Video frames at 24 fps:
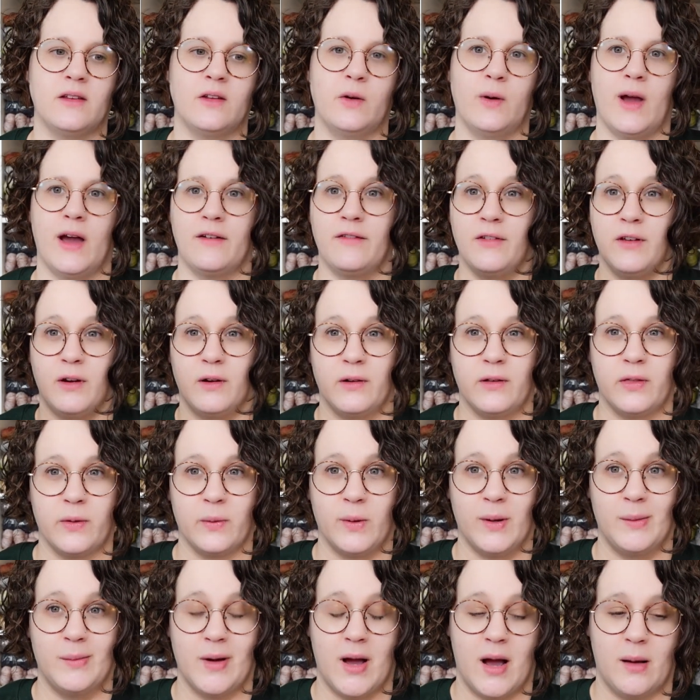you have your
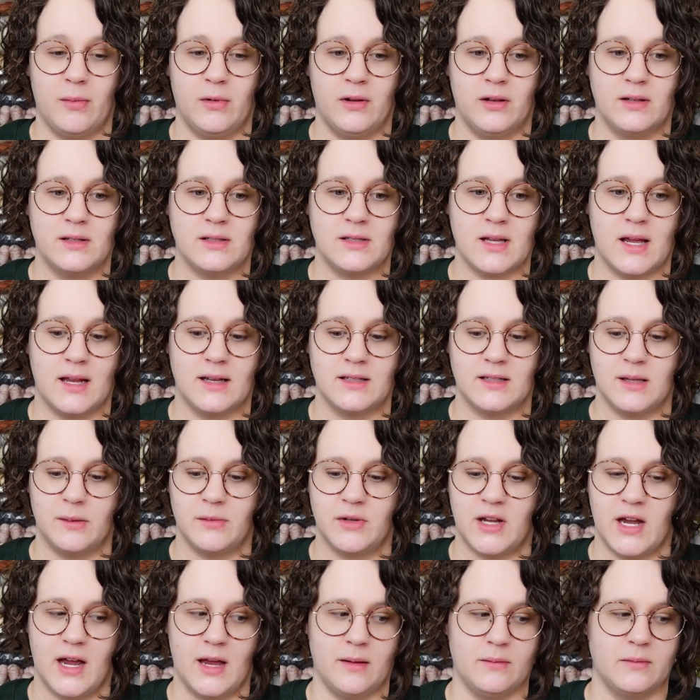3 bobbins, and
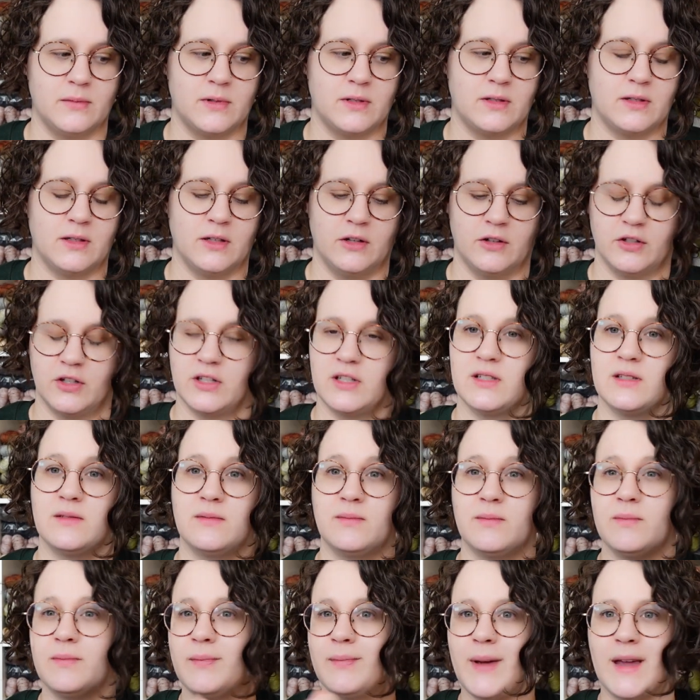sometimes you're
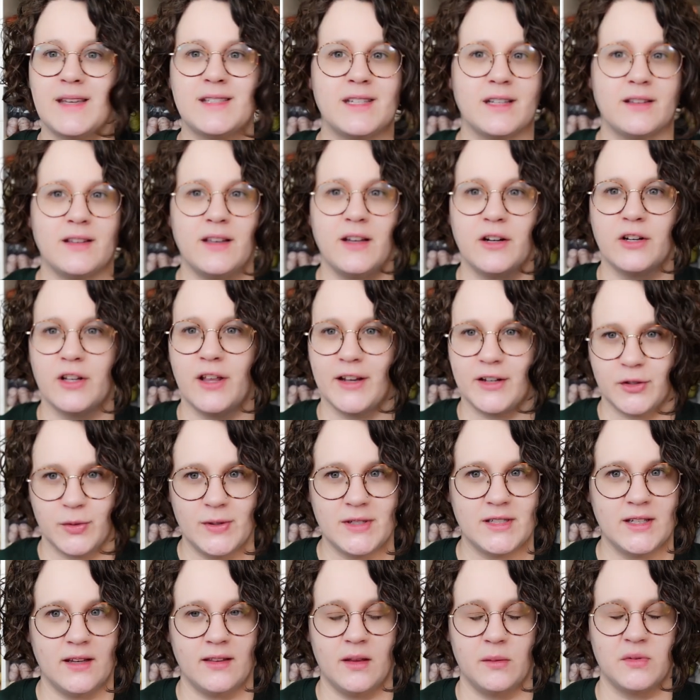like
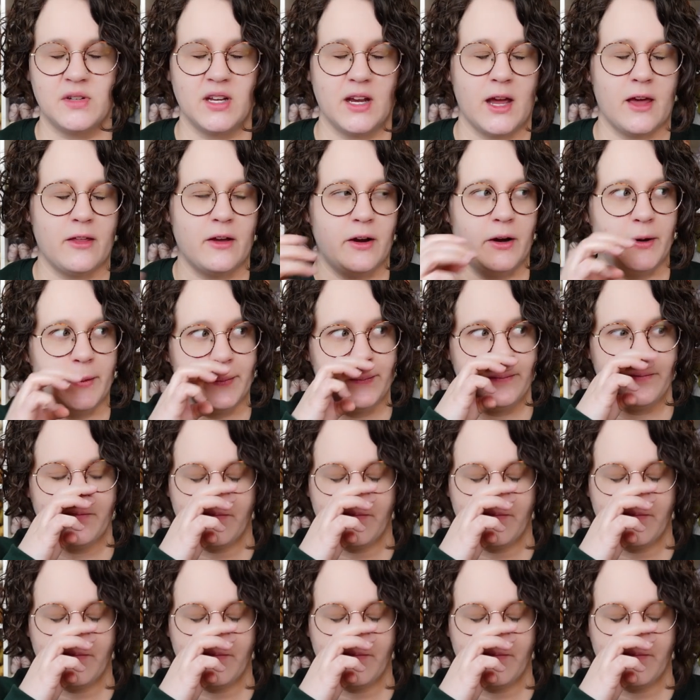twisting them together.